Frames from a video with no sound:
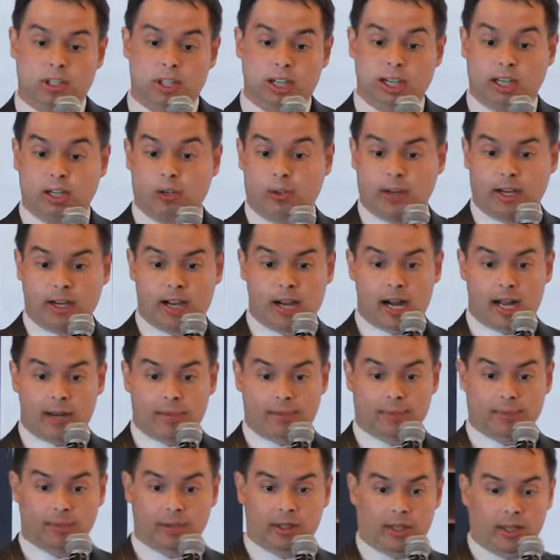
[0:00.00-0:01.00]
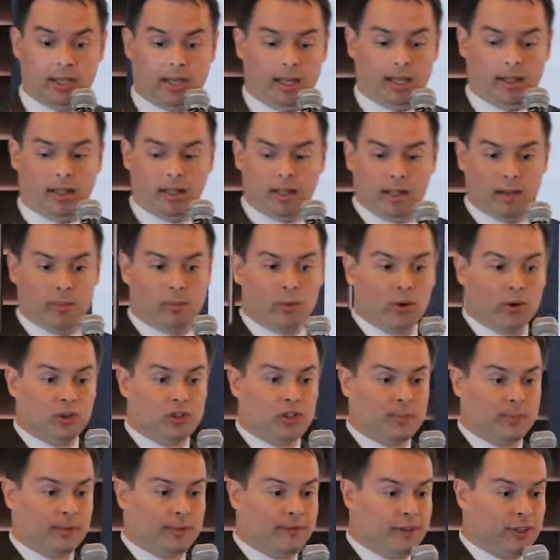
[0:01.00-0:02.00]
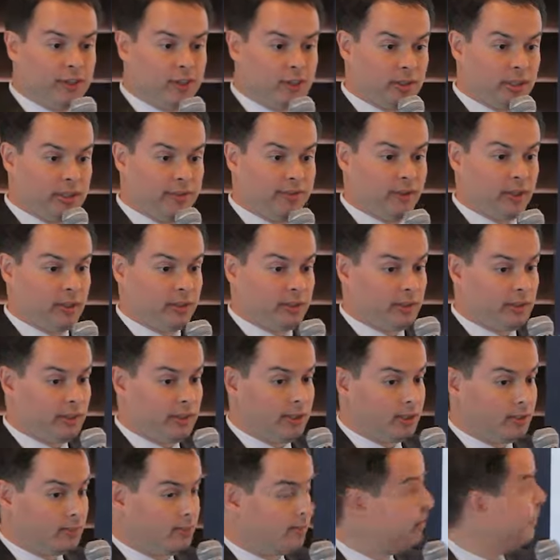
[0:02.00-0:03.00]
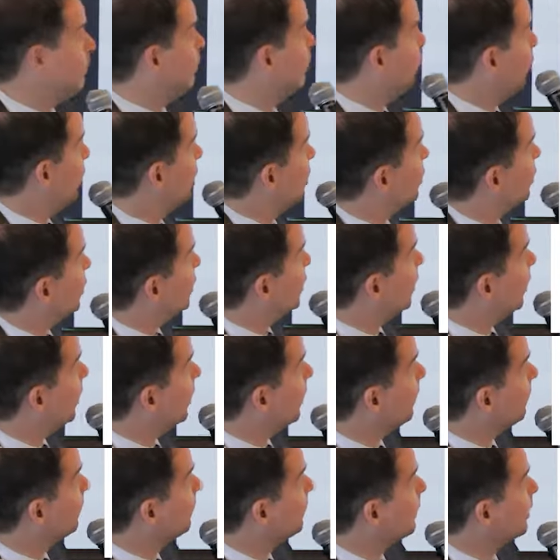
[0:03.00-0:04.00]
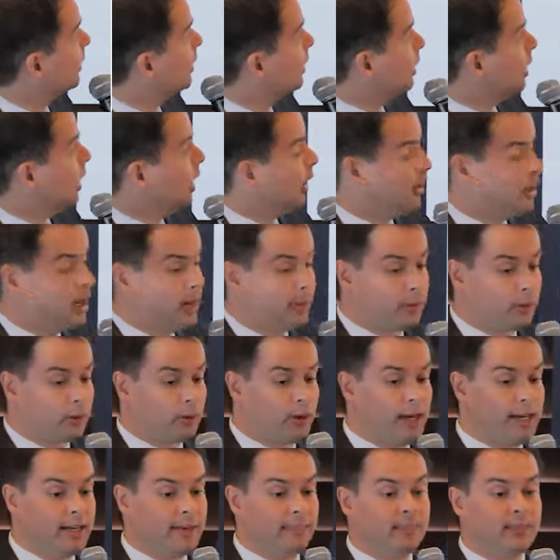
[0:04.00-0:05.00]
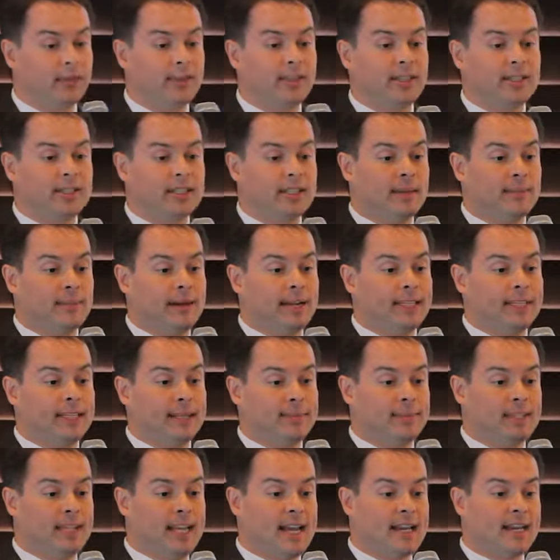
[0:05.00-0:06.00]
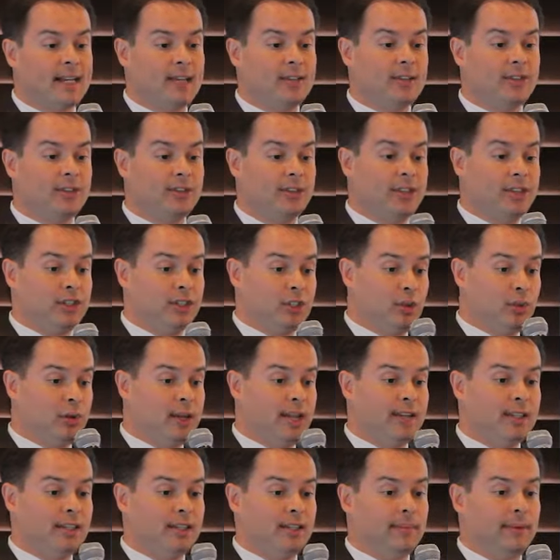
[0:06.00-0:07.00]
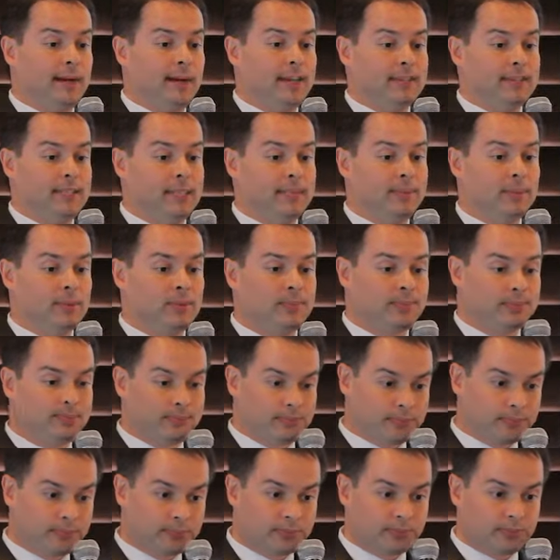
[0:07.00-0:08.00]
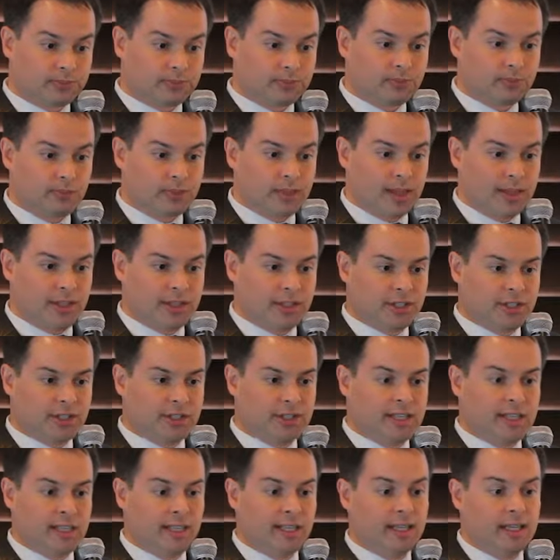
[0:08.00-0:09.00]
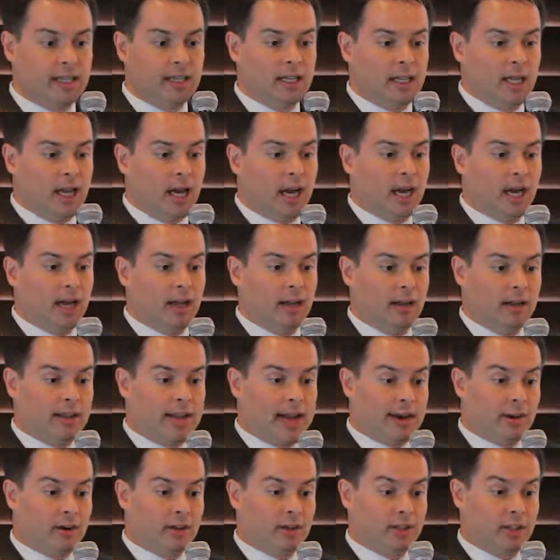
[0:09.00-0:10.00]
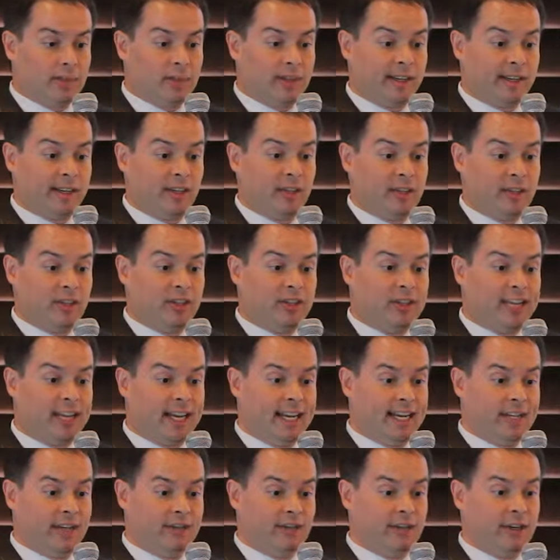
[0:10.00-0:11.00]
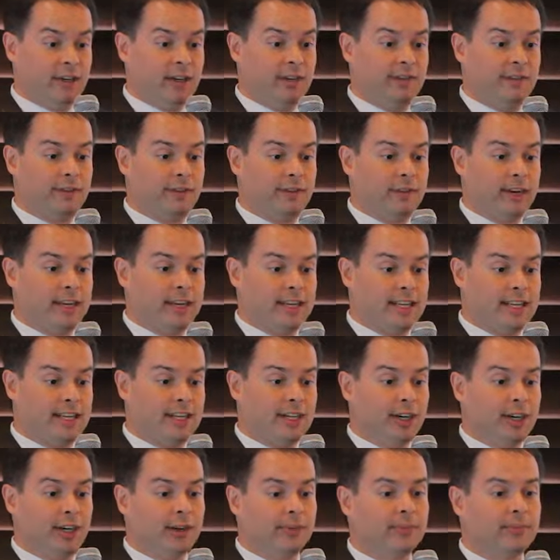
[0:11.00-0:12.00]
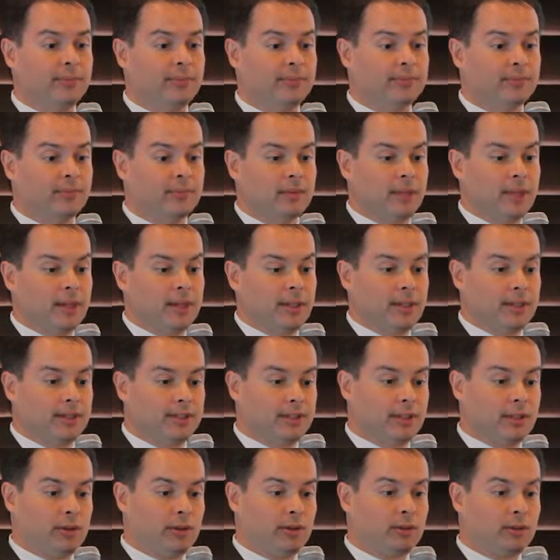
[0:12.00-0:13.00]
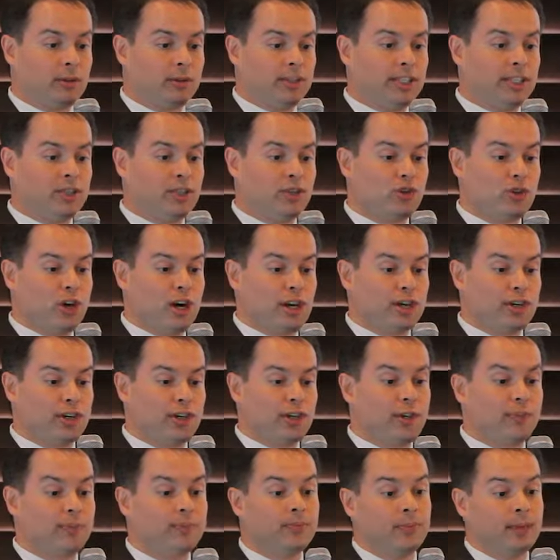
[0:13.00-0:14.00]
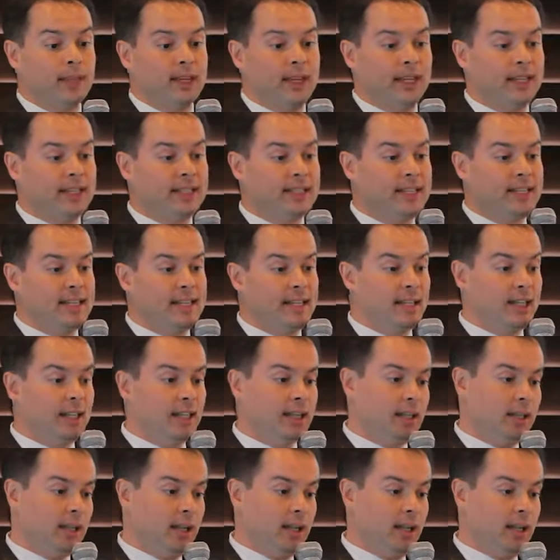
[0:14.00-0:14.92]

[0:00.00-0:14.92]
a lot going on. More superficially, if you can see this pointer here on the upper right, this is the biceps tendon. These are the two heads of the biceps. This is the lateral interbrachial cutaneous nerve right here. This little green structure is the